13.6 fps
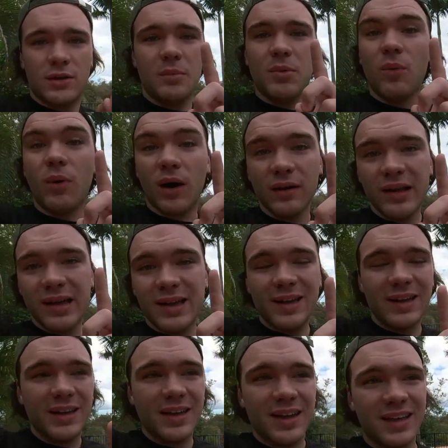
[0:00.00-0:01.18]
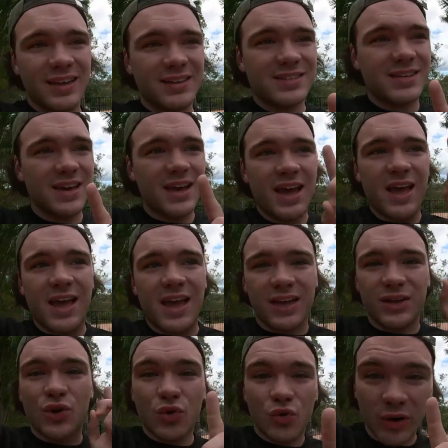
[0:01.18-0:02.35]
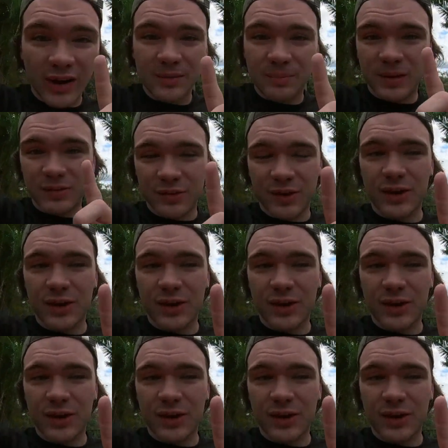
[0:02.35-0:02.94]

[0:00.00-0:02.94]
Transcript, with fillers: Number one, it is incredibly